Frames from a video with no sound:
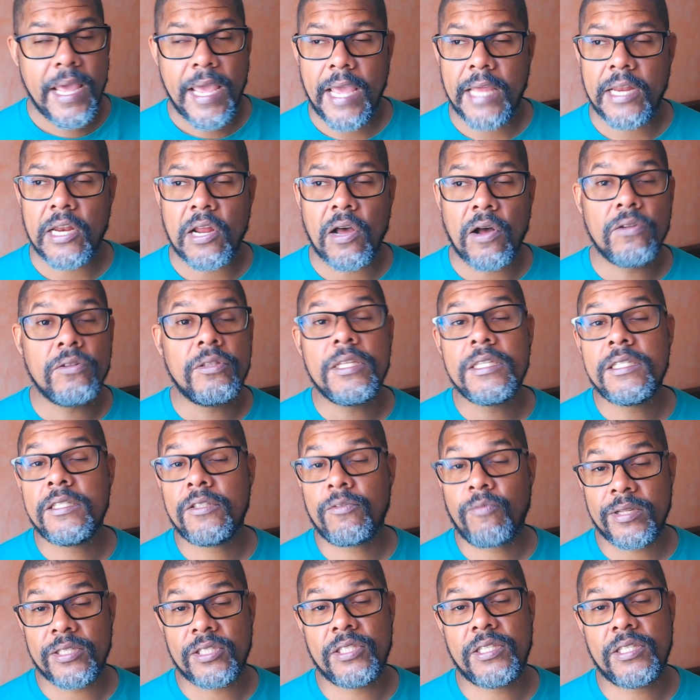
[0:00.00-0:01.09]
and all these
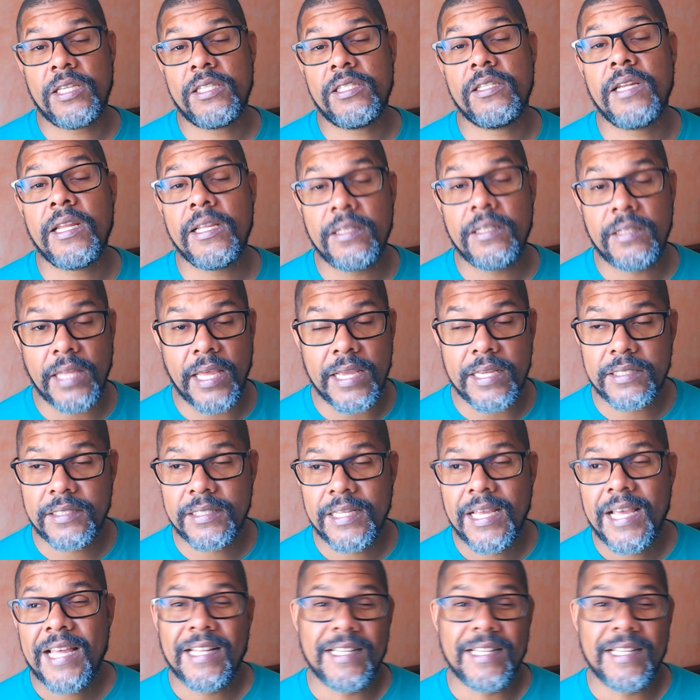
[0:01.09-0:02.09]
transitioning things.